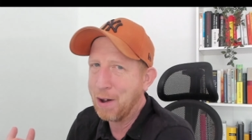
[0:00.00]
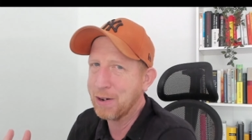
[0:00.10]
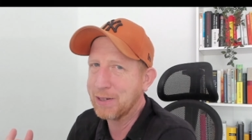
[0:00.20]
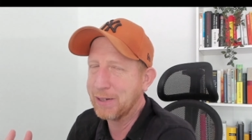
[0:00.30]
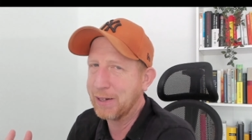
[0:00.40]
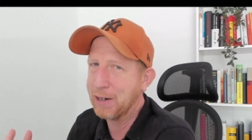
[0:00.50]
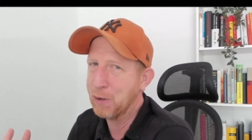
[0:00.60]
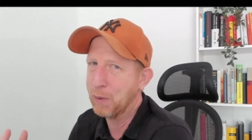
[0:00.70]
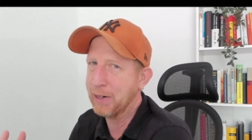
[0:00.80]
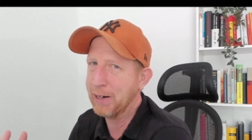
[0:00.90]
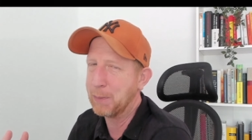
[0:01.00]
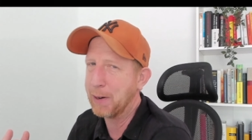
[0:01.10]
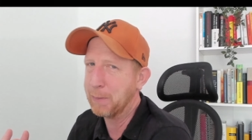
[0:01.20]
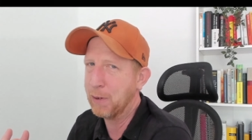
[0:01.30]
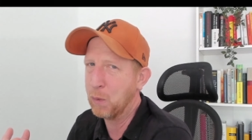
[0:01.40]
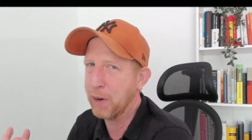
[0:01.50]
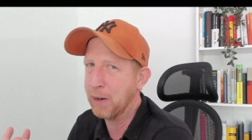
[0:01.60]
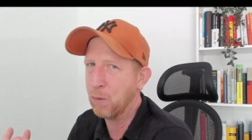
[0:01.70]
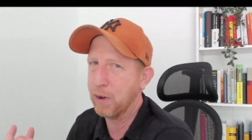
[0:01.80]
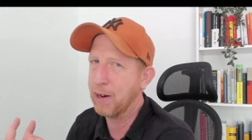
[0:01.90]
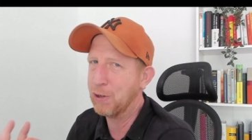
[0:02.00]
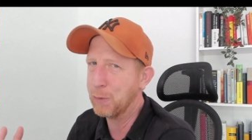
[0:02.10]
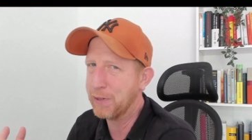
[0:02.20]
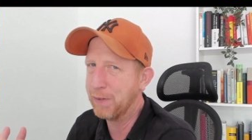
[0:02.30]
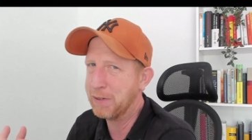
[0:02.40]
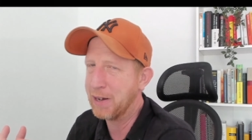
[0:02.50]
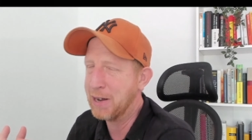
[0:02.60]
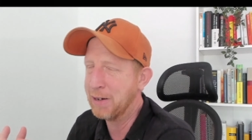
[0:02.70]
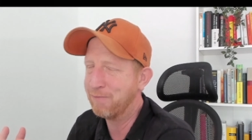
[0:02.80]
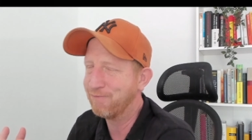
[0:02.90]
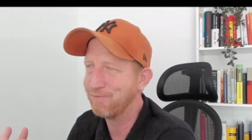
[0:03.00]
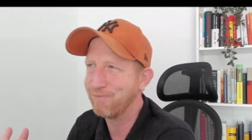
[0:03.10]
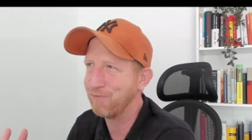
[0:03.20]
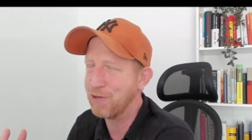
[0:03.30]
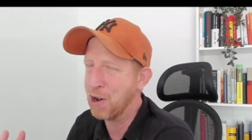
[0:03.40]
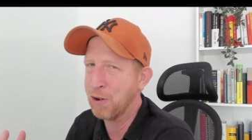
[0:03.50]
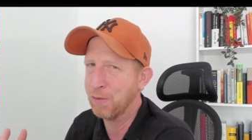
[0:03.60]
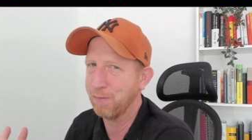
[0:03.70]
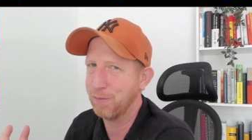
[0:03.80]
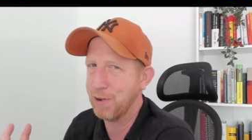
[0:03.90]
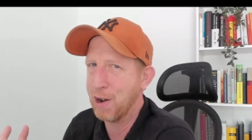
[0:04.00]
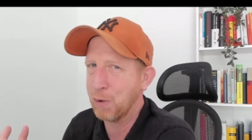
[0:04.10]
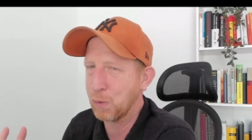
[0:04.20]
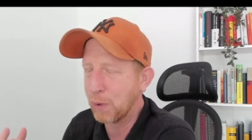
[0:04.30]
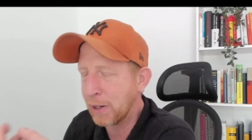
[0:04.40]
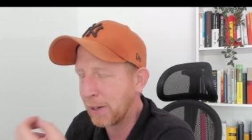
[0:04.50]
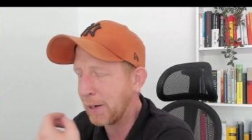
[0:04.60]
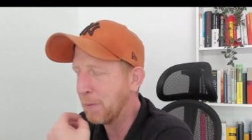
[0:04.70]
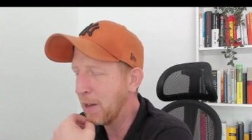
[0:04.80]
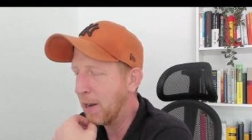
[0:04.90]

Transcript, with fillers: honestly, can you really expect me to win 100% of the time? No, not really.